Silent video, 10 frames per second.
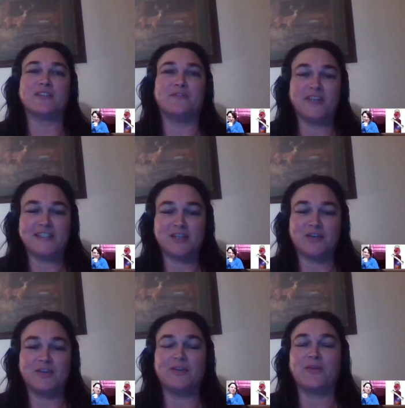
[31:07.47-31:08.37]
a physical
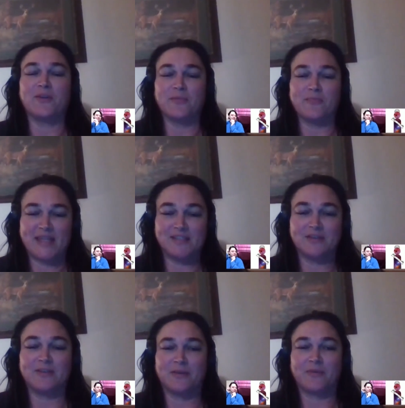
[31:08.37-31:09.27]
or
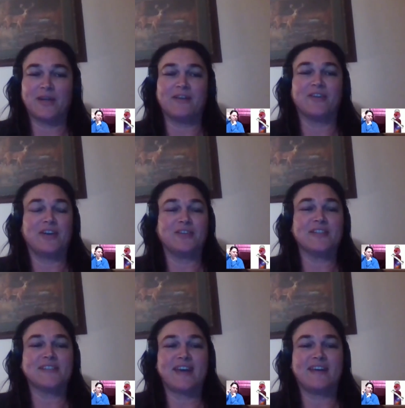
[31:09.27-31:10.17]
mental or whatever, you
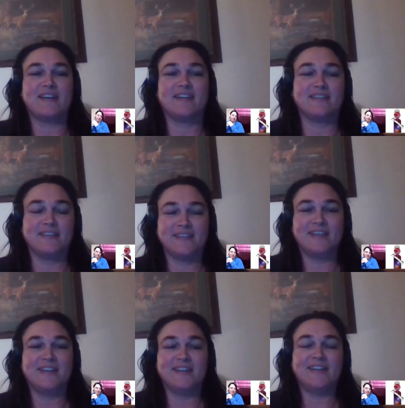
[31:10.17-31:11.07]
just got to
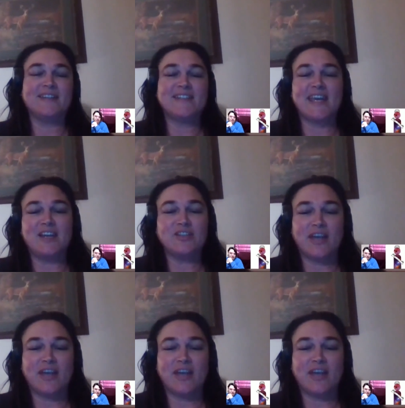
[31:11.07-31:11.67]
take your